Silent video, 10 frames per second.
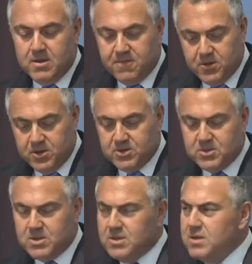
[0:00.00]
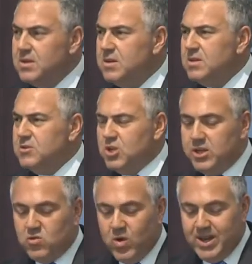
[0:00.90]
First, the
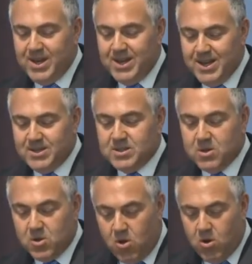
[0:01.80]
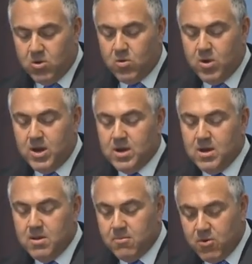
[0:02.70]
G20 needs
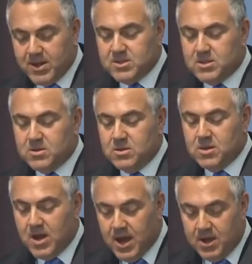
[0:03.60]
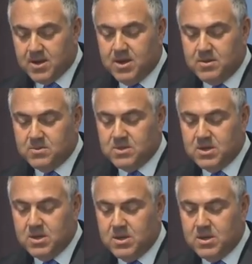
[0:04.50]
concrete, practical outcomes